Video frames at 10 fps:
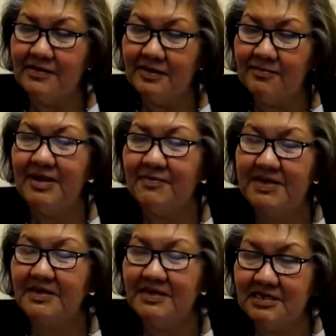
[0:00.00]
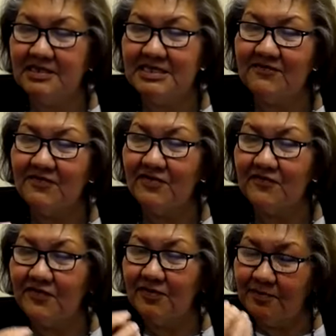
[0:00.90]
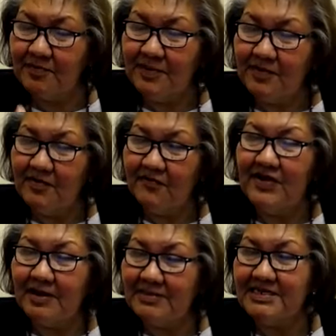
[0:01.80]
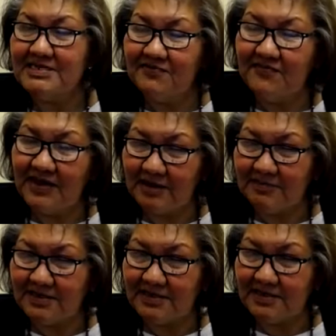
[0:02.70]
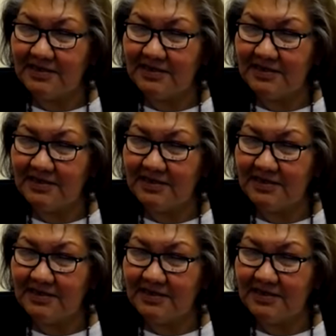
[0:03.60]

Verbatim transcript: It may be a little different from family to family